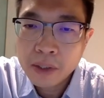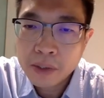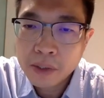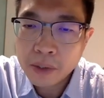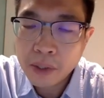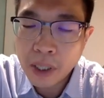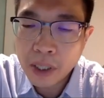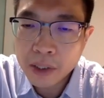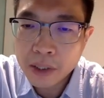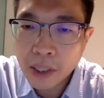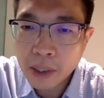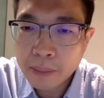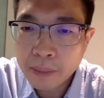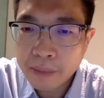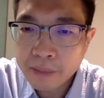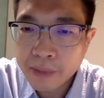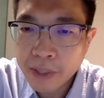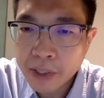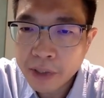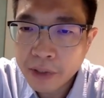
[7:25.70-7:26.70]
So on top
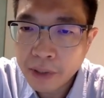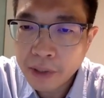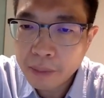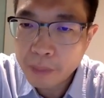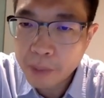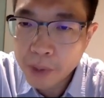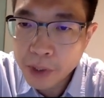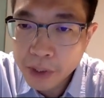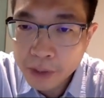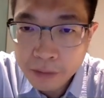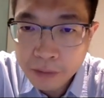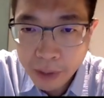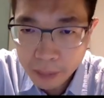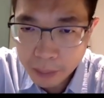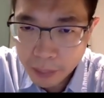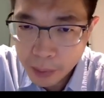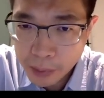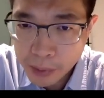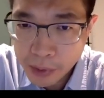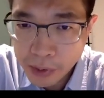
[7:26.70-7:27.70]
of that, you have bridging
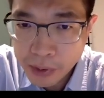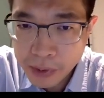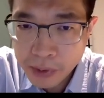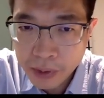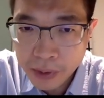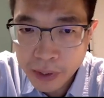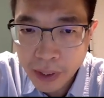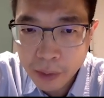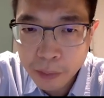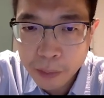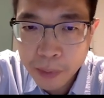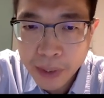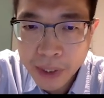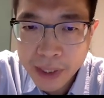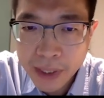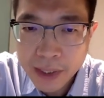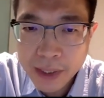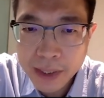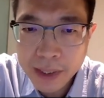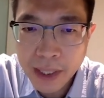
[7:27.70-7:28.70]
fibrosis that
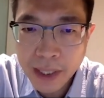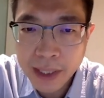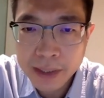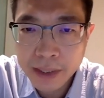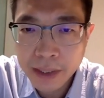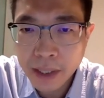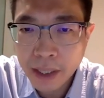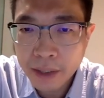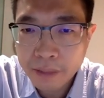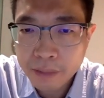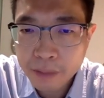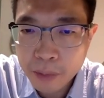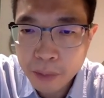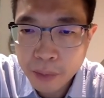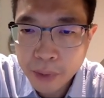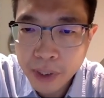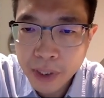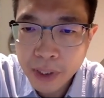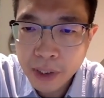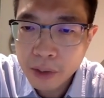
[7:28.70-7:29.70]
really starts at
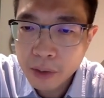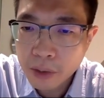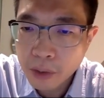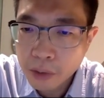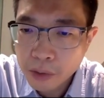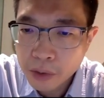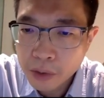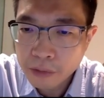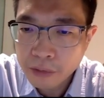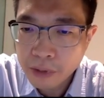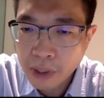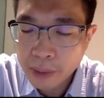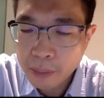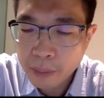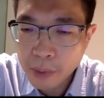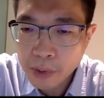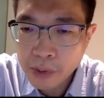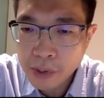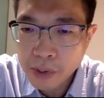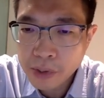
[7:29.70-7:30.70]
F3. Nodule
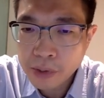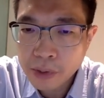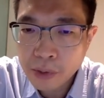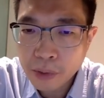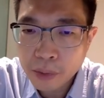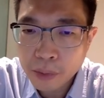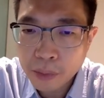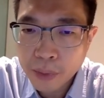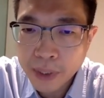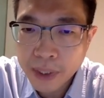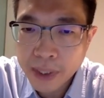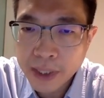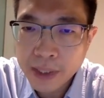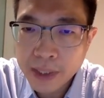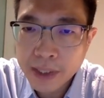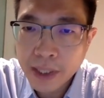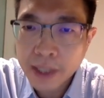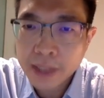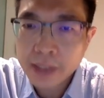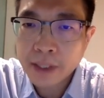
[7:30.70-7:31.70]
fibrosis really
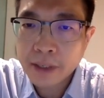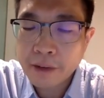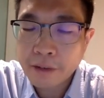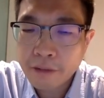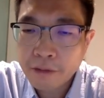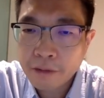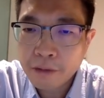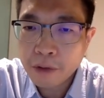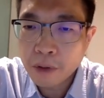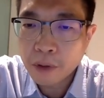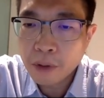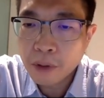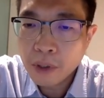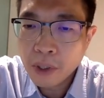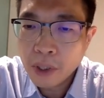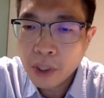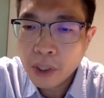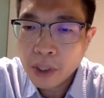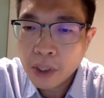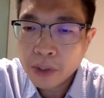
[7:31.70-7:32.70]
starts at F4.
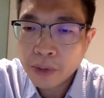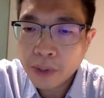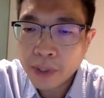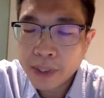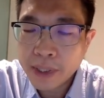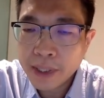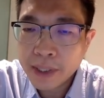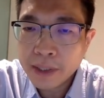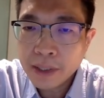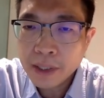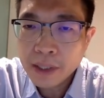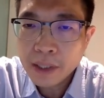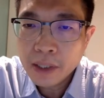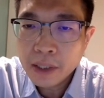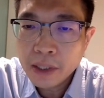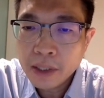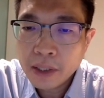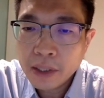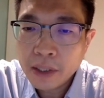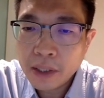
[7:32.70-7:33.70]
So I think
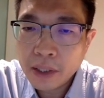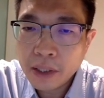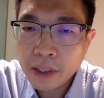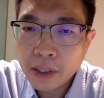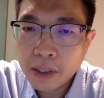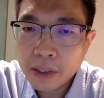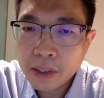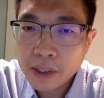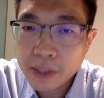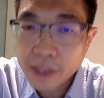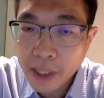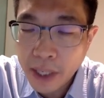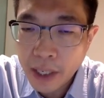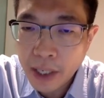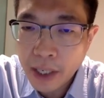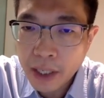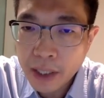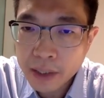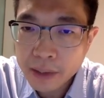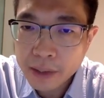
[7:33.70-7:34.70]
these
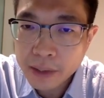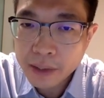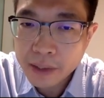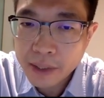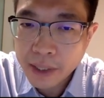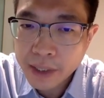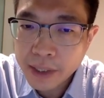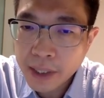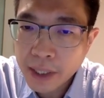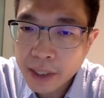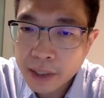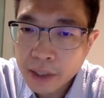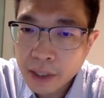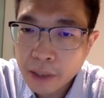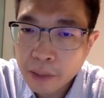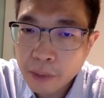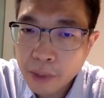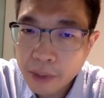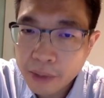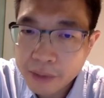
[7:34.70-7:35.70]
are uh, the data
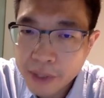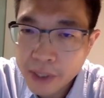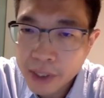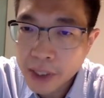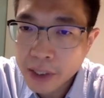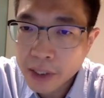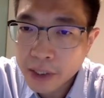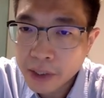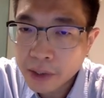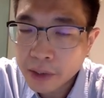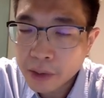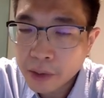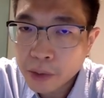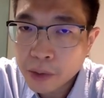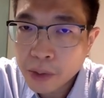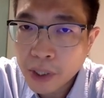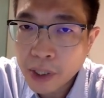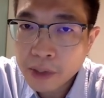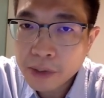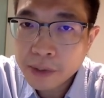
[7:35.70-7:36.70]
that we have seen in clinical
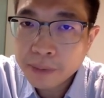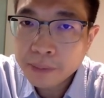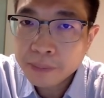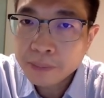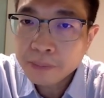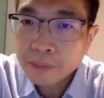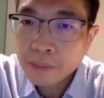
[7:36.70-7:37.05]
trials.